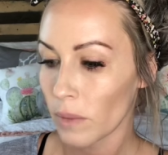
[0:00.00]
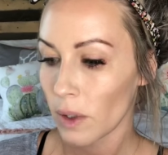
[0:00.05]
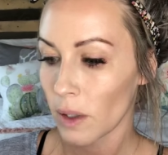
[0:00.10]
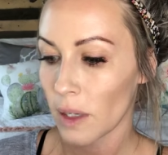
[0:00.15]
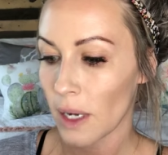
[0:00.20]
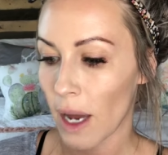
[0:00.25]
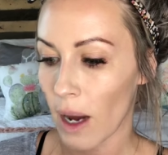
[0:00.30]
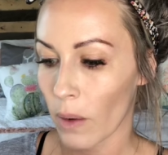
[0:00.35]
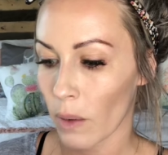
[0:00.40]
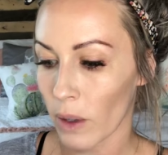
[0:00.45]

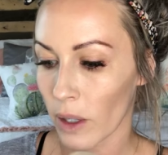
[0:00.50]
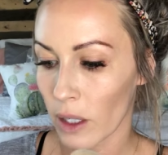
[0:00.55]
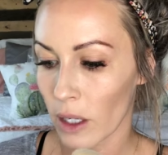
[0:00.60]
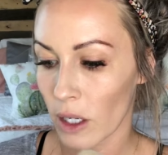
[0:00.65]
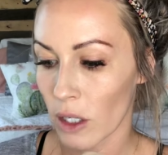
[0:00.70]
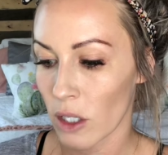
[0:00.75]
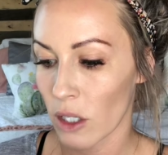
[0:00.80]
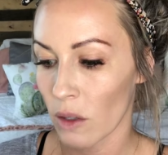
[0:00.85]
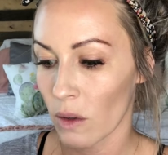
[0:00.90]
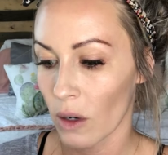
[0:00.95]
Now we're gonna
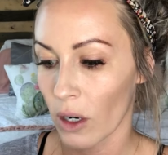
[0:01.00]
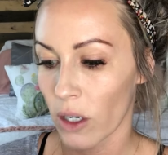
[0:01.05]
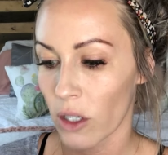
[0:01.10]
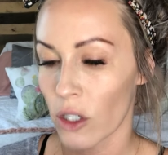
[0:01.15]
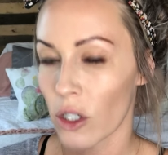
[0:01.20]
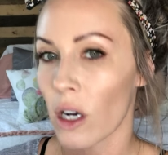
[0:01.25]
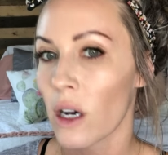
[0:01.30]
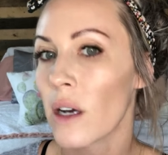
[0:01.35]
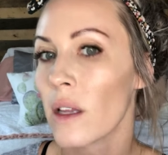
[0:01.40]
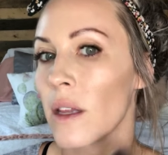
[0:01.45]
do our
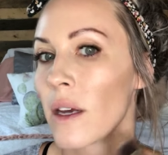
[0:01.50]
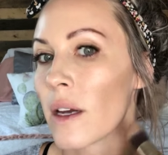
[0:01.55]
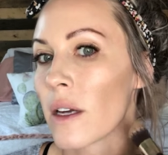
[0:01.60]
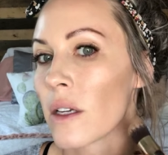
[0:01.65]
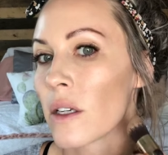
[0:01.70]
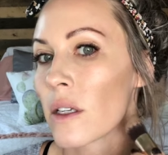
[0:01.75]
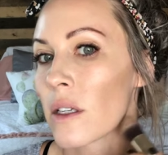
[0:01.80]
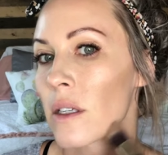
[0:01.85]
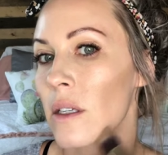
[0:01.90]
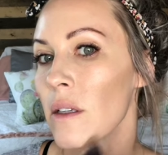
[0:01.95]
jawline
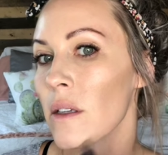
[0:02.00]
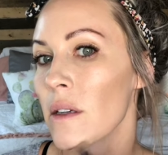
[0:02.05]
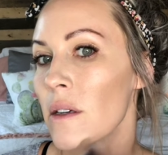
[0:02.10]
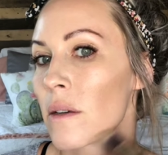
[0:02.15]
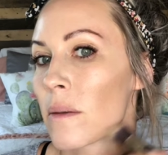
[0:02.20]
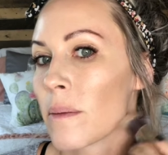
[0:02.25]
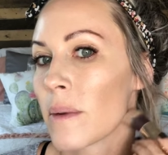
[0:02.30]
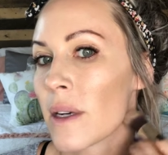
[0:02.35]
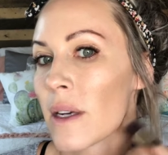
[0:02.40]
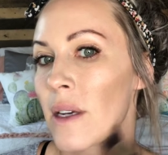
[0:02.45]
just a little
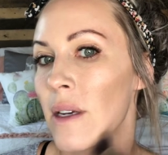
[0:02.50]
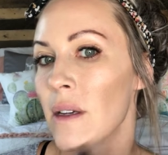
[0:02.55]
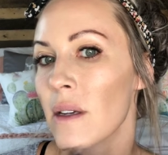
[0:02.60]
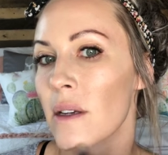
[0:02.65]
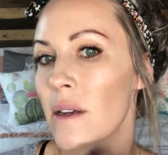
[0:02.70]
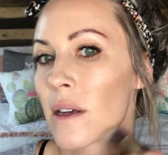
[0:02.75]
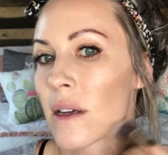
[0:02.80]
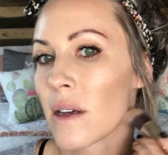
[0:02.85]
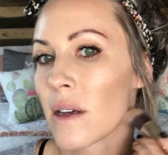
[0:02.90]
bit